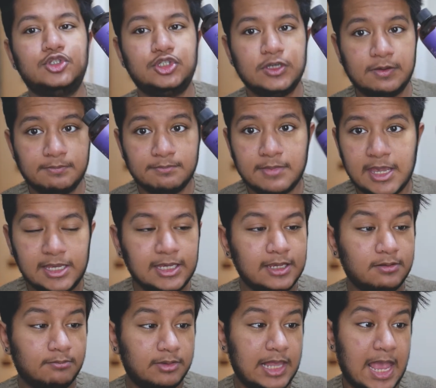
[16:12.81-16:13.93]

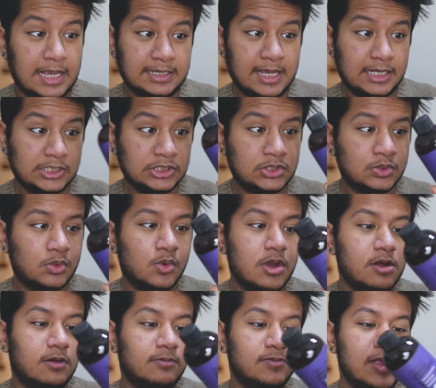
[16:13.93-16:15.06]
Jamaican black castor
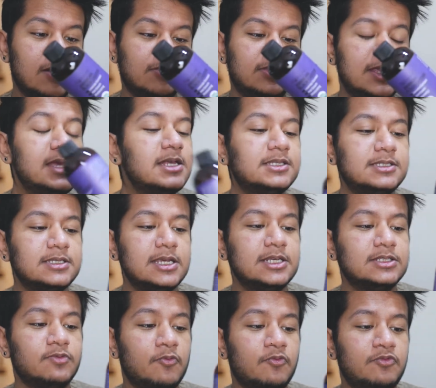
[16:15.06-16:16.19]
oil. Now this
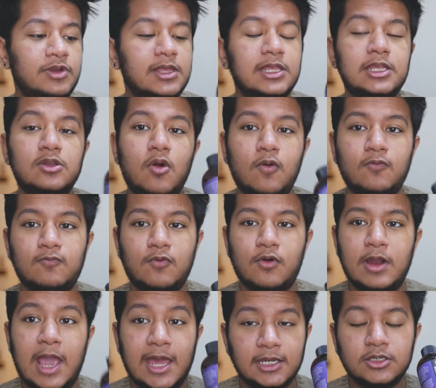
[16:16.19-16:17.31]
is really known for
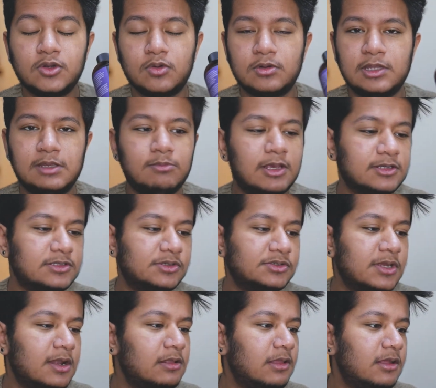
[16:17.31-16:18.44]
anecdotally because there's
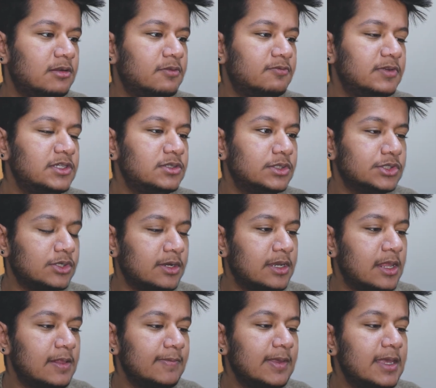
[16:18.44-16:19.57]
not a lot of research on it.